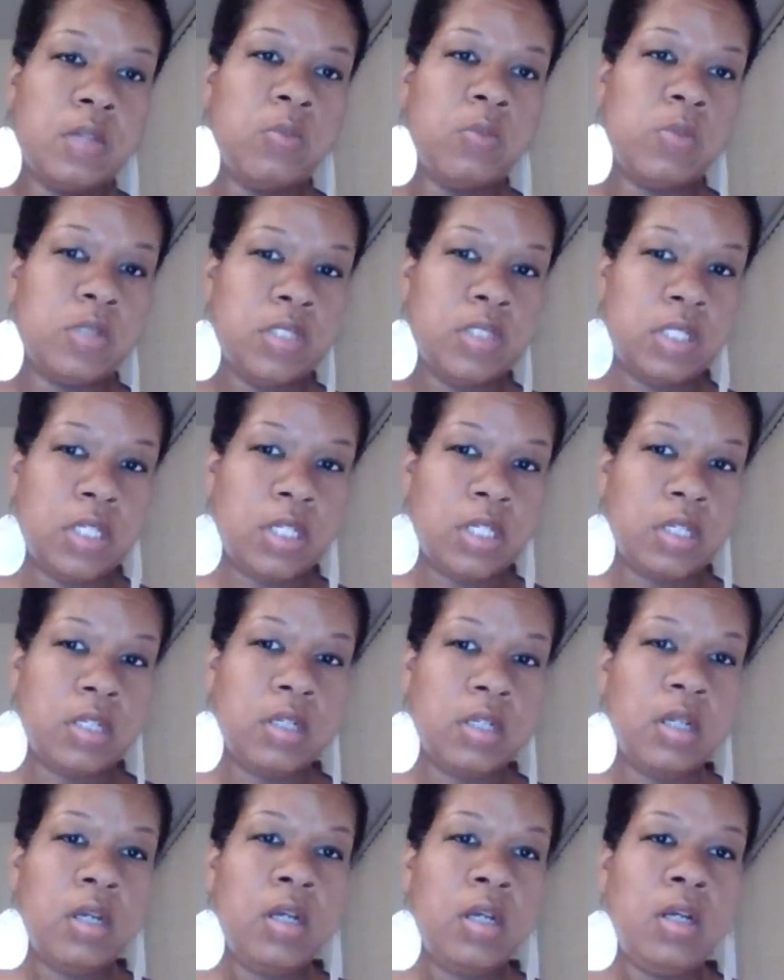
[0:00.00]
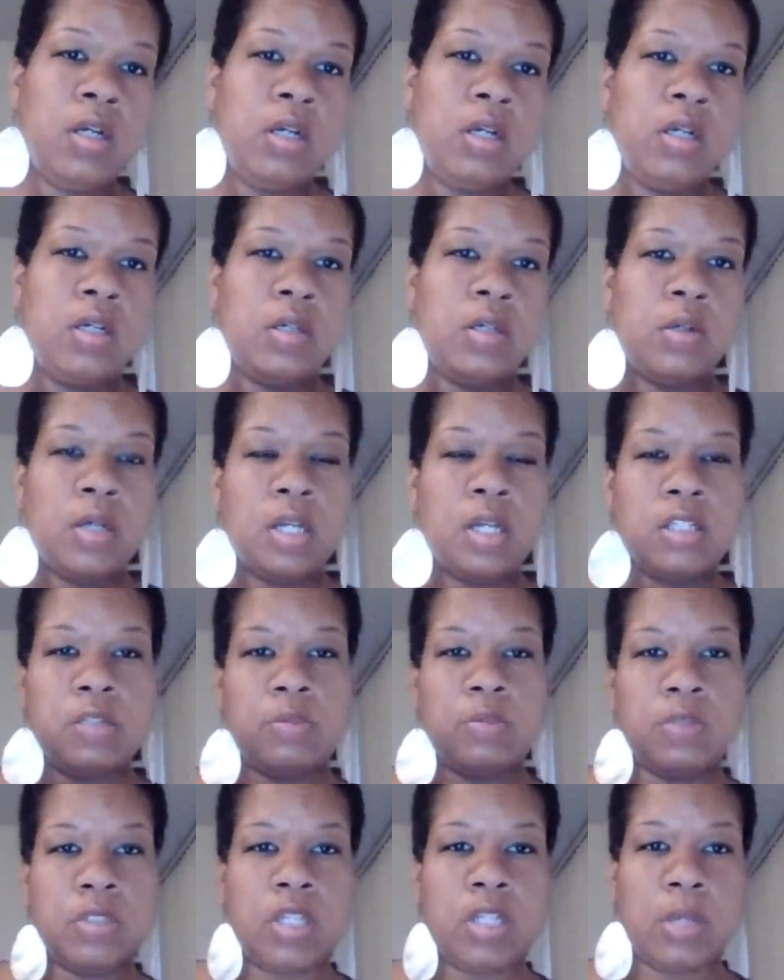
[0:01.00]
that the sun was in
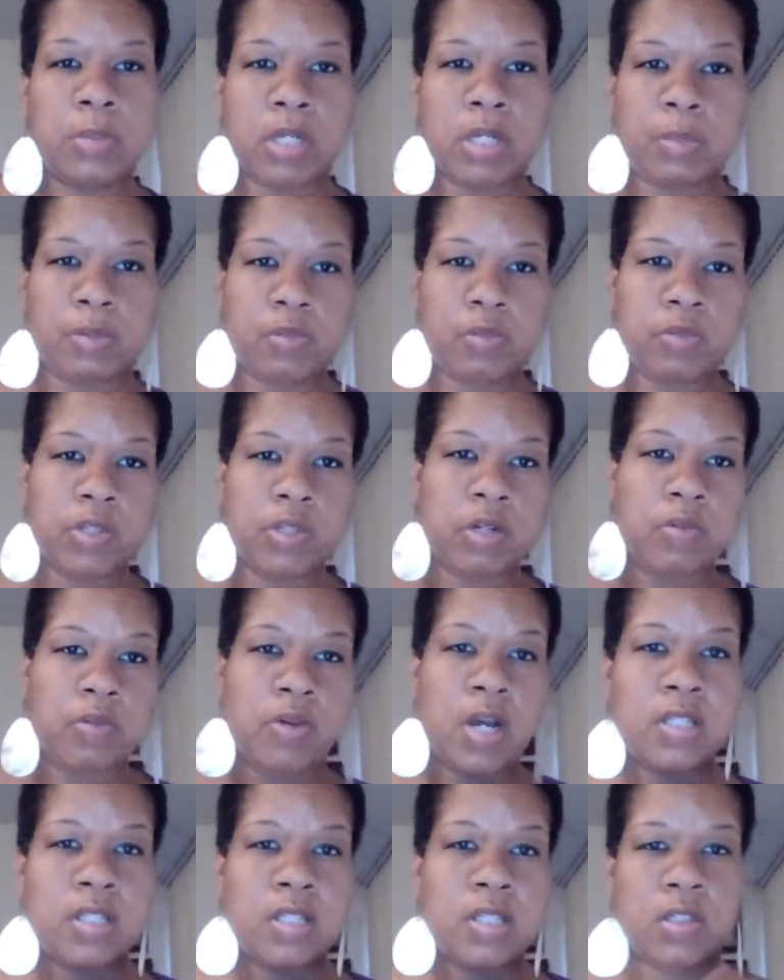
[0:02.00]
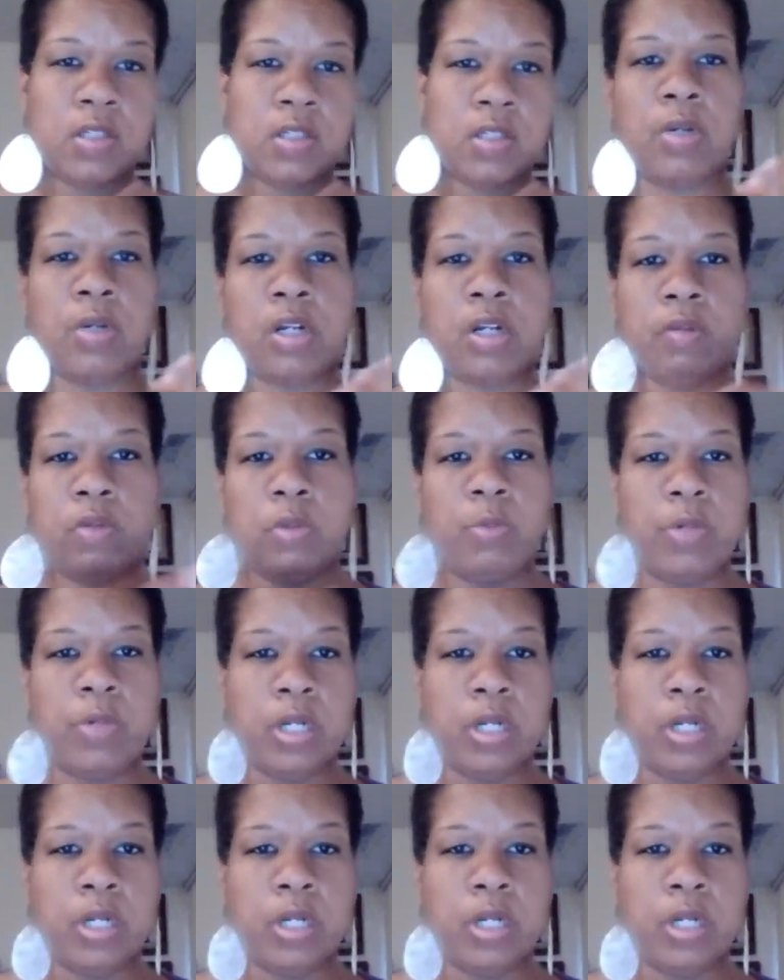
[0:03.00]
as it was coming up over the horizon,